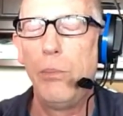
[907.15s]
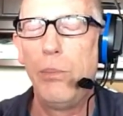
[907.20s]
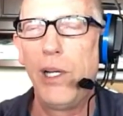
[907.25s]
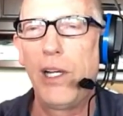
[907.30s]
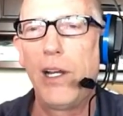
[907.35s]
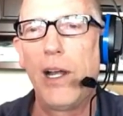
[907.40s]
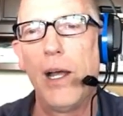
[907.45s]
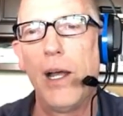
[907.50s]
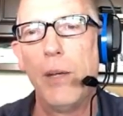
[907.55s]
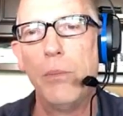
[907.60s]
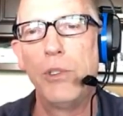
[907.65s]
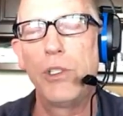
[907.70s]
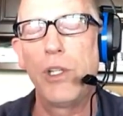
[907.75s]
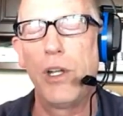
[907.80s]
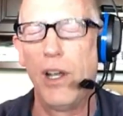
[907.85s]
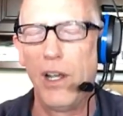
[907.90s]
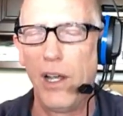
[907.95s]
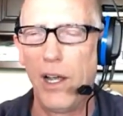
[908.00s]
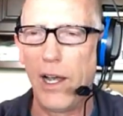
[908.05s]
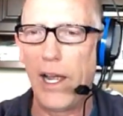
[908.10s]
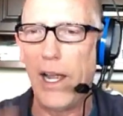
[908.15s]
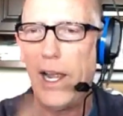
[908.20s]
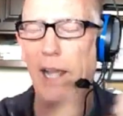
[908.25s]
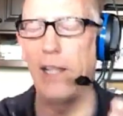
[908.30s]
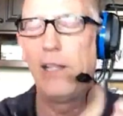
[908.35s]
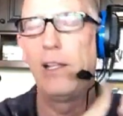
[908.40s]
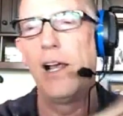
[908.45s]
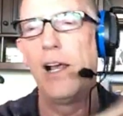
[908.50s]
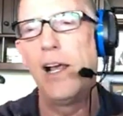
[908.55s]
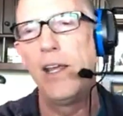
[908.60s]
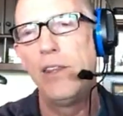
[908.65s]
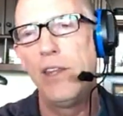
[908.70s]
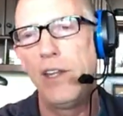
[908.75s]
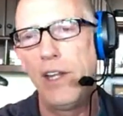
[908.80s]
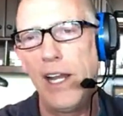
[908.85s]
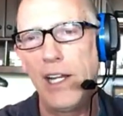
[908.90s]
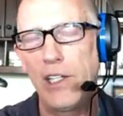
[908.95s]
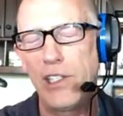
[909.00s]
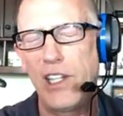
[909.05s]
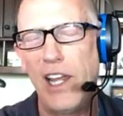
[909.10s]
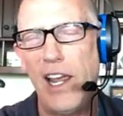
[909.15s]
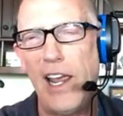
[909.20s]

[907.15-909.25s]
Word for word: becomes a headline the next